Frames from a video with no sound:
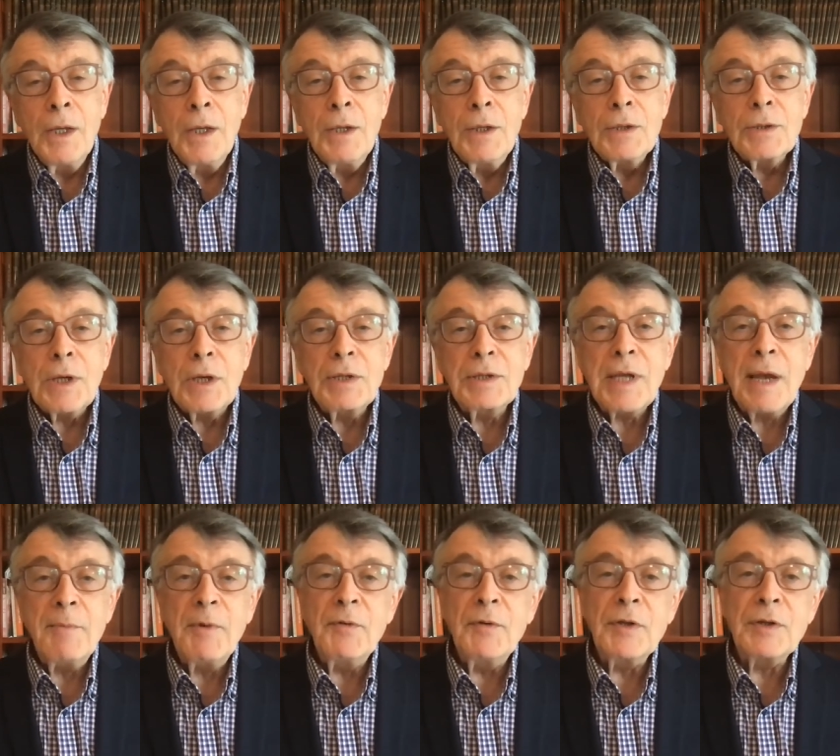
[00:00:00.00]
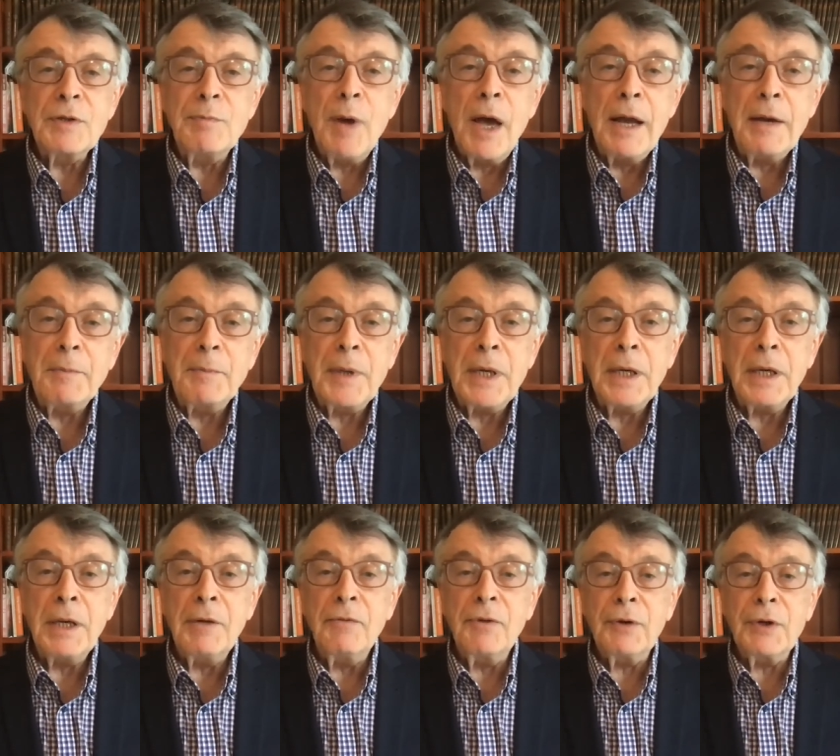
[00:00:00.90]
So some of us might
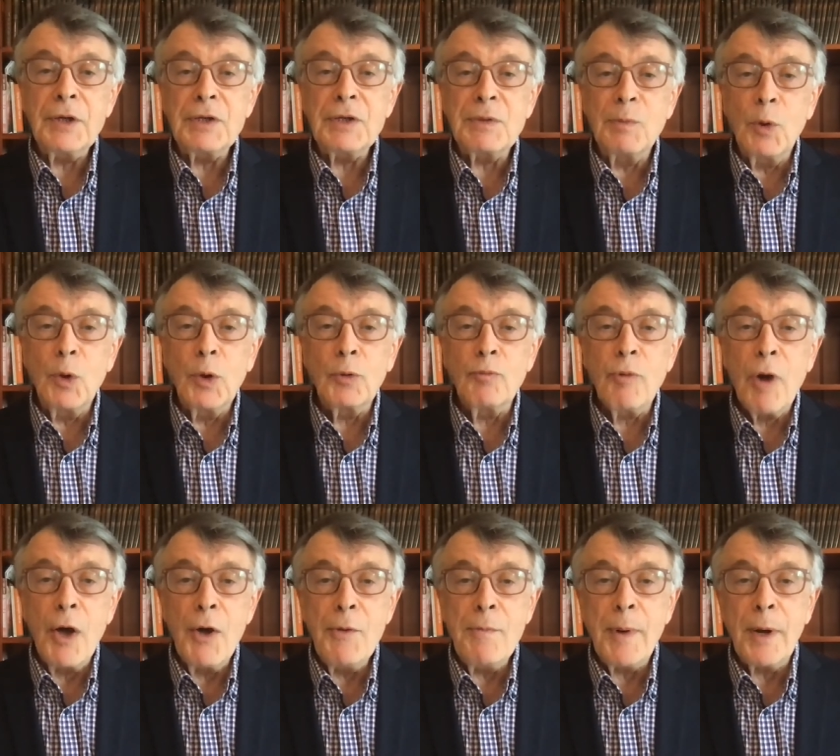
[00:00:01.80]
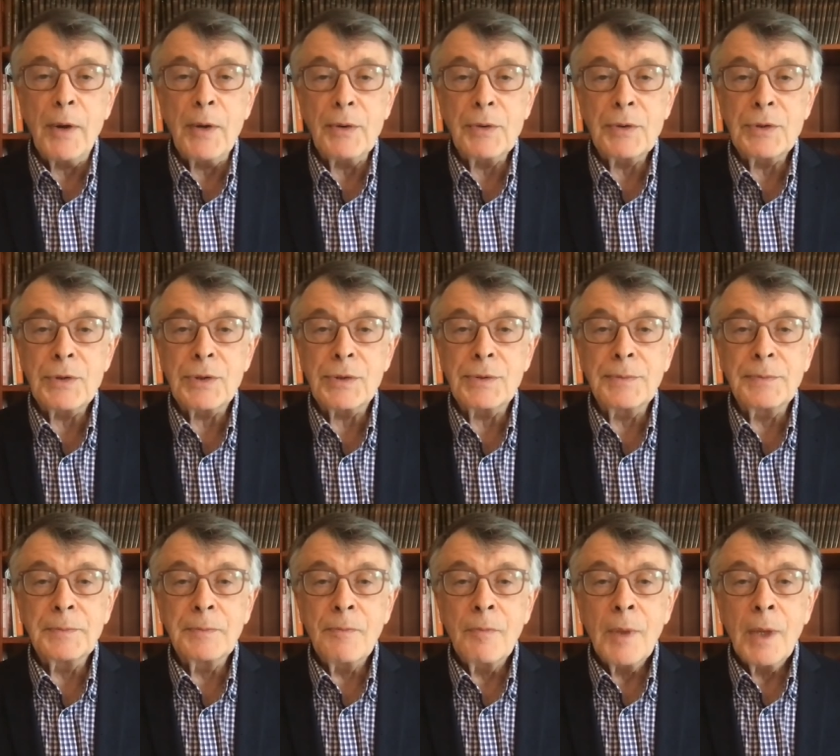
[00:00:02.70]
be in very small rowboats
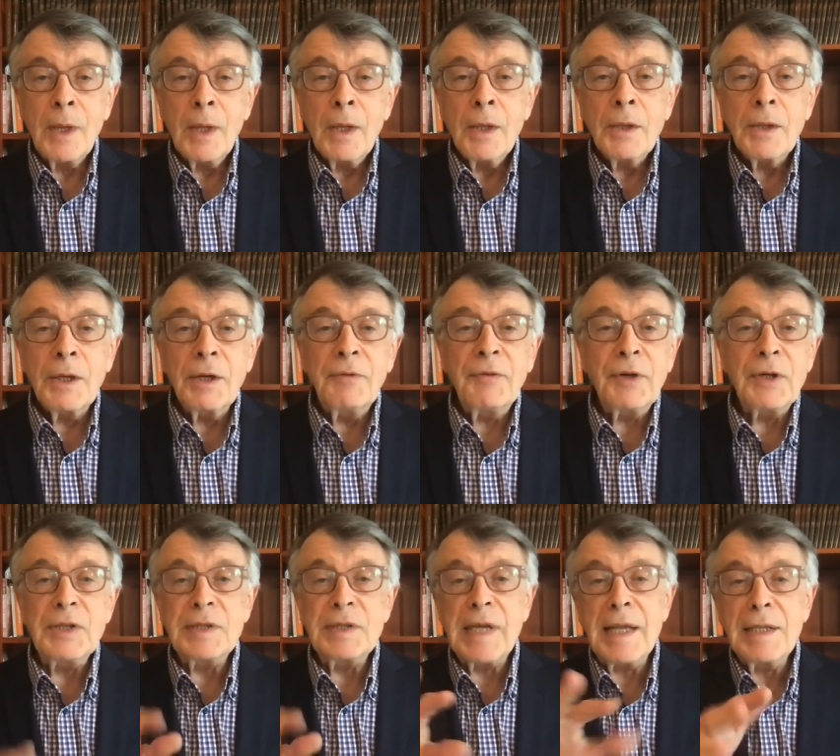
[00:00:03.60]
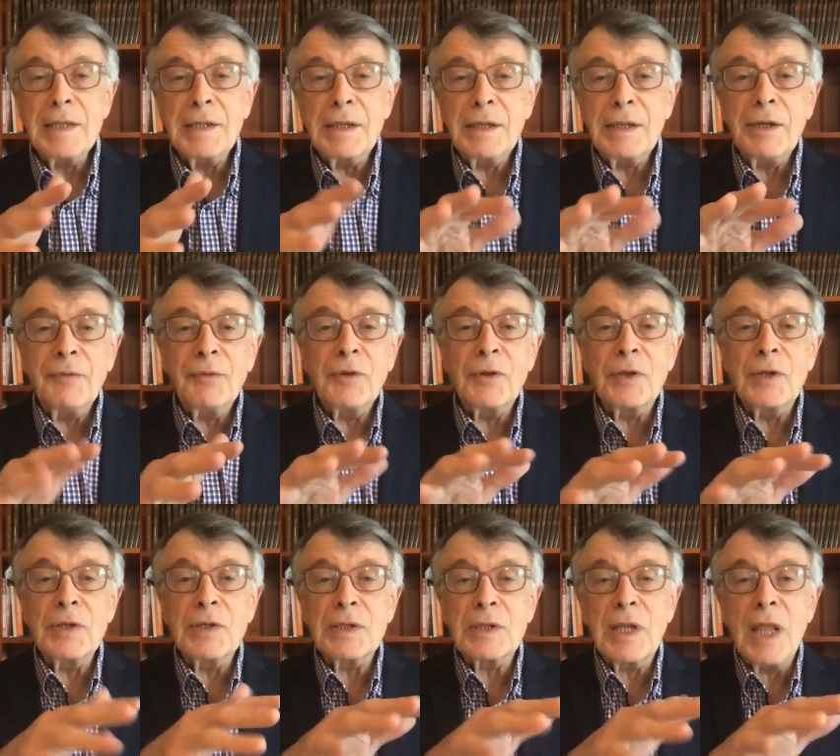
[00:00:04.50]
that are very sensitive to
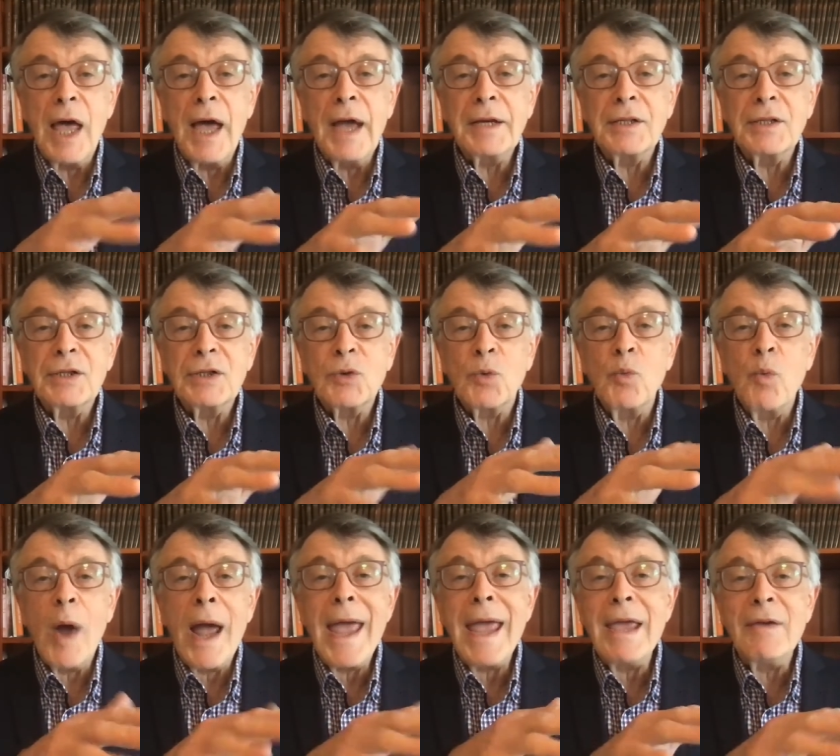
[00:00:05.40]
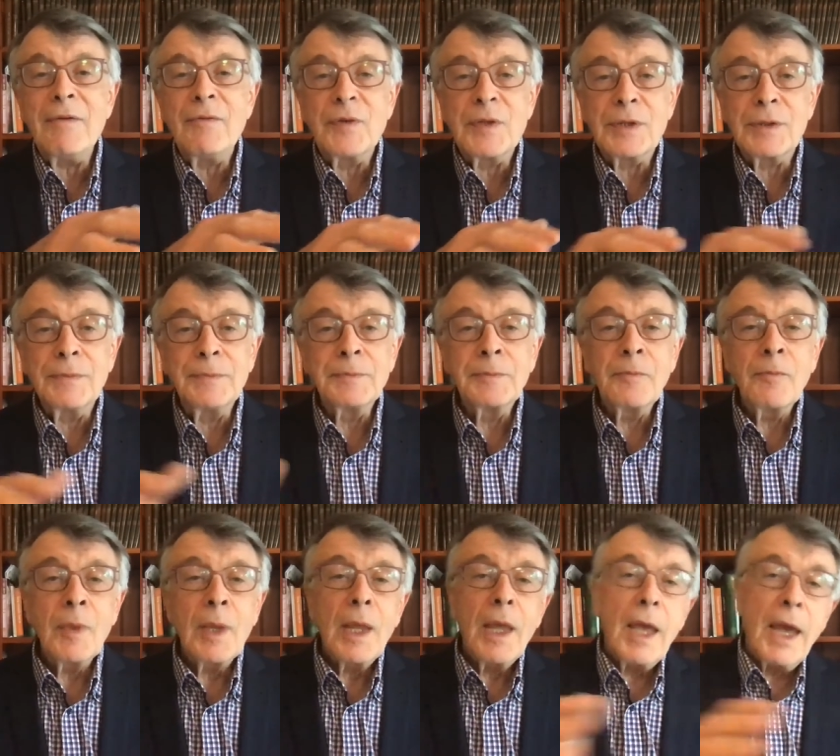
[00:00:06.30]
the slightest waves
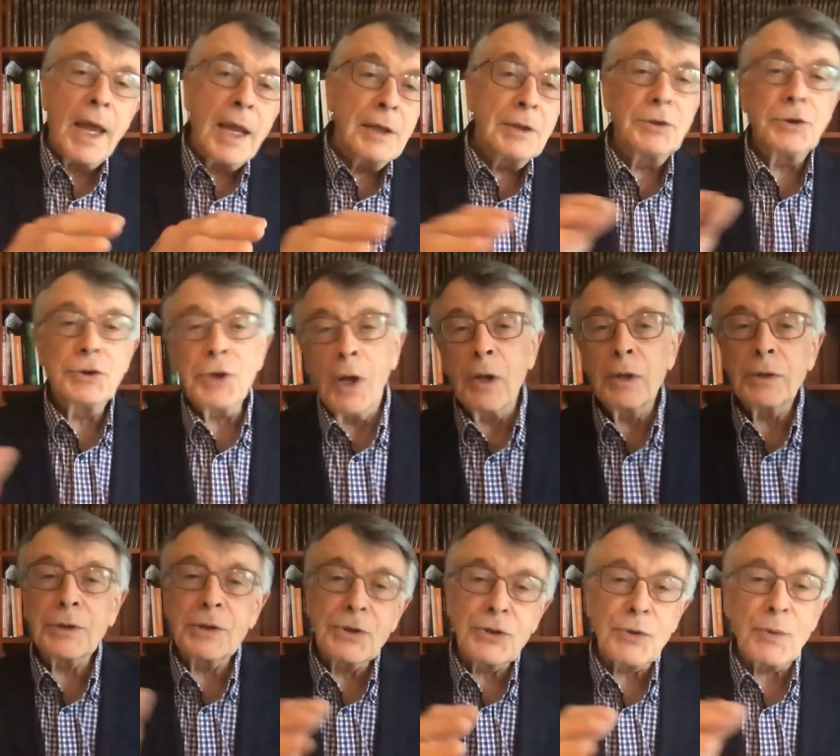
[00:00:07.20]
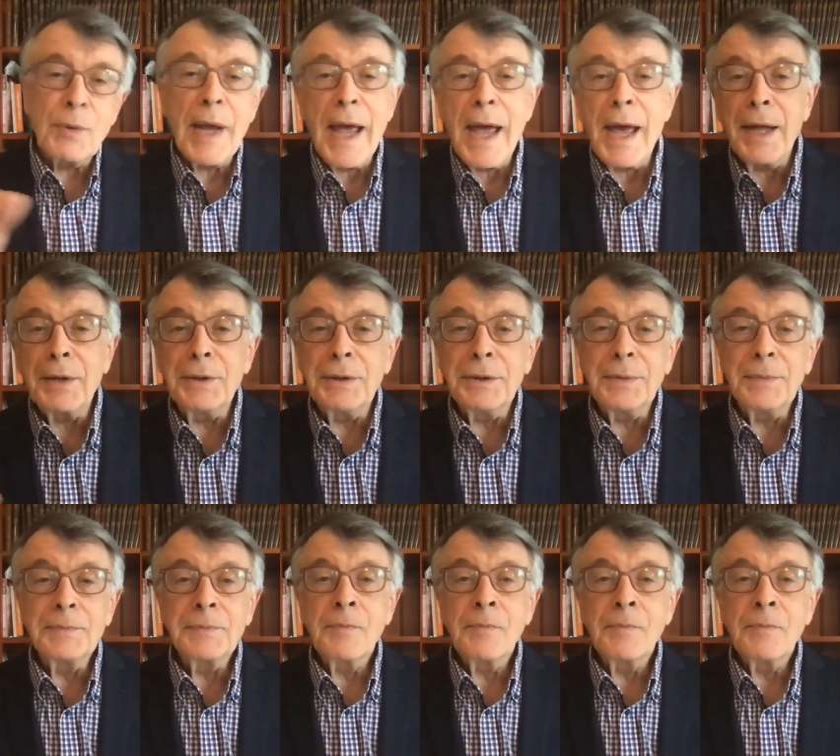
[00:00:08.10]
and jolt us around.